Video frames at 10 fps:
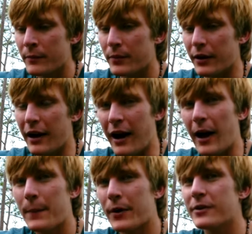But
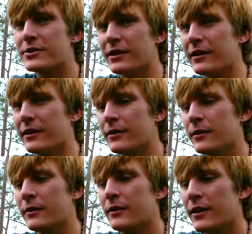I personally
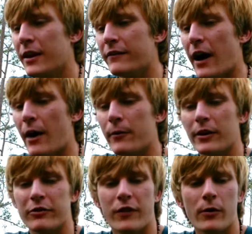have not
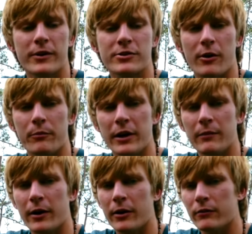really focused on me
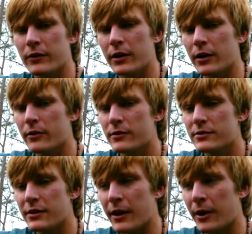in my own
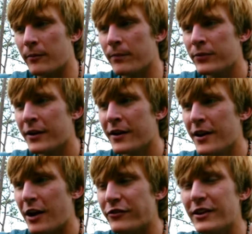videos. And
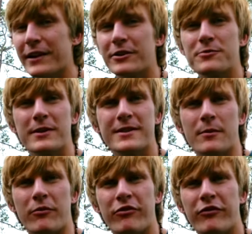I feel like there's been
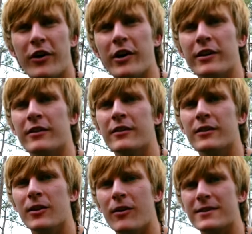some fun
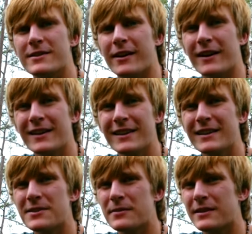lost there. And I think
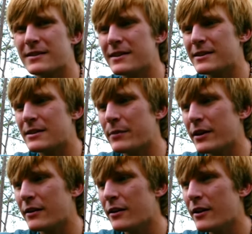that's what this needs to
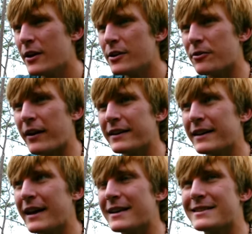be
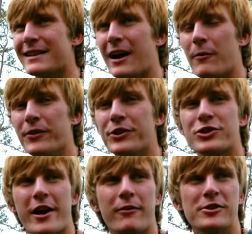directing at, is that I want the
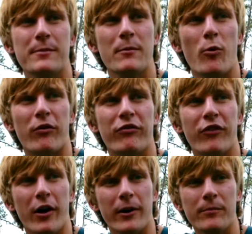channel to be more
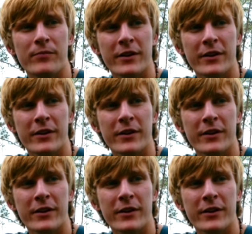fun.